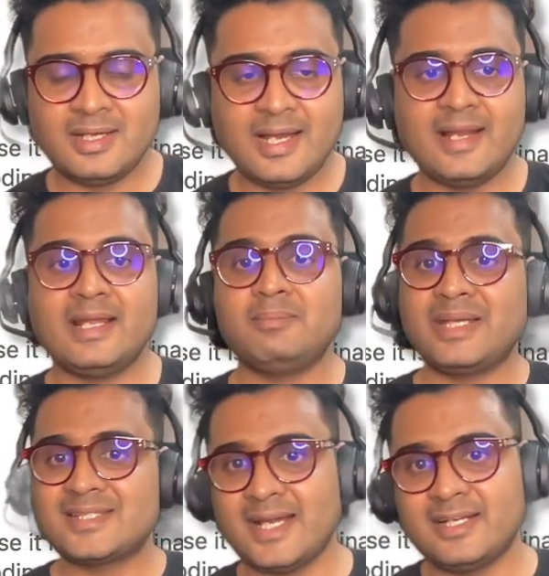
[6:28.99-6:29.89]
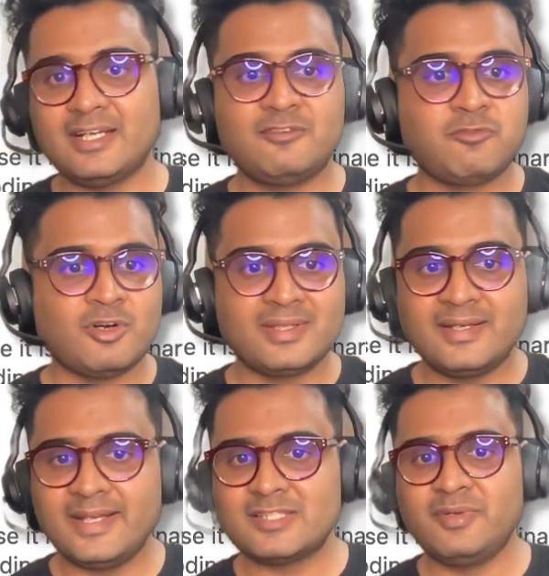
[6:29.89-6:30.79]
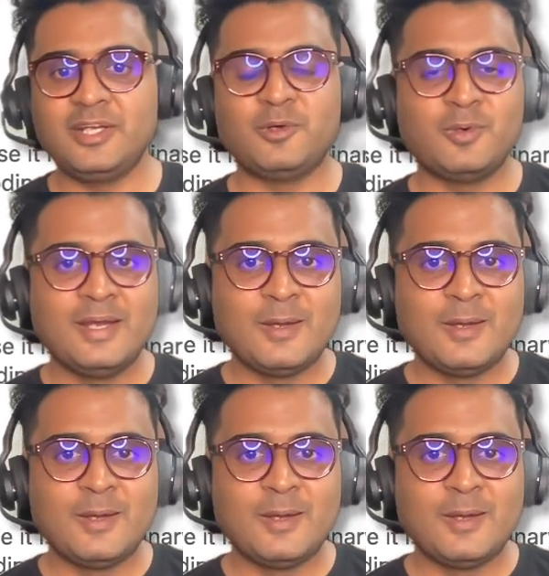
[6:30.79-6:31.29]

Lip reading: And I'm excited for the next video,